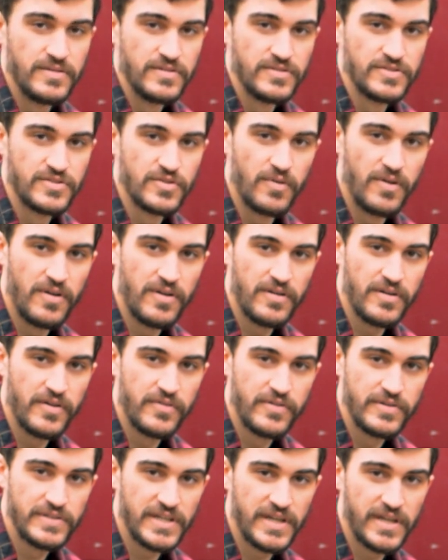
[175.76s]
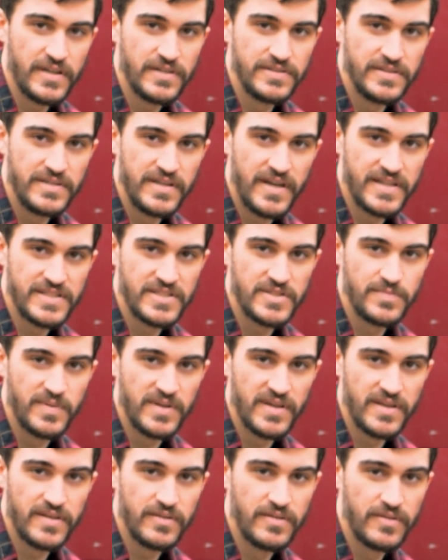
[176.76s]
So our other tire did not
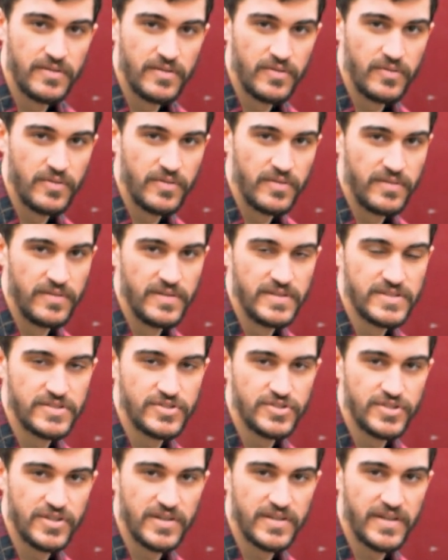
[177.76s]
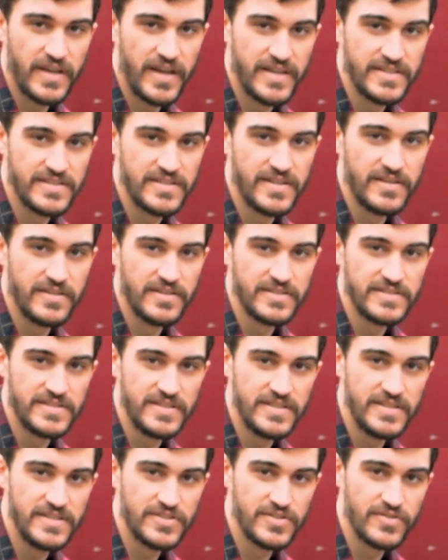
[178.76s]
spin. This truck has an
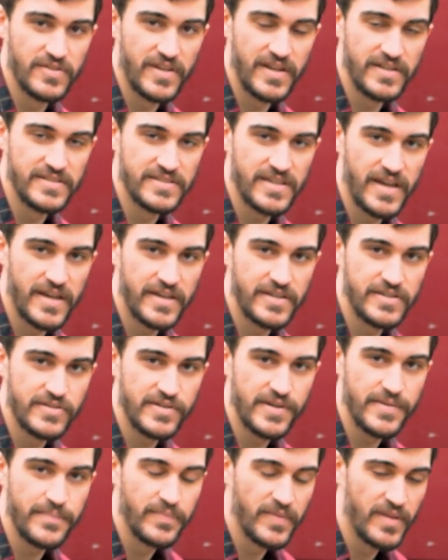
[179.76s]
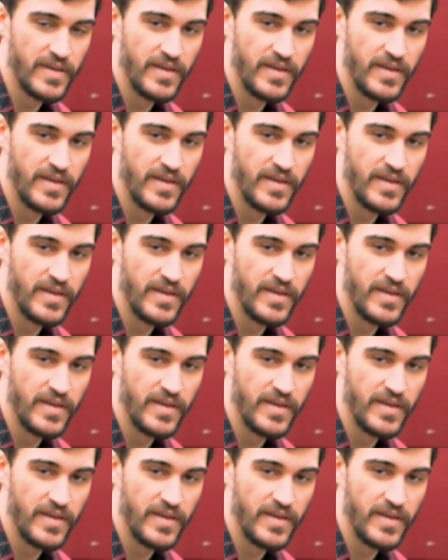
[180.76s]
LSD, so that is accurate.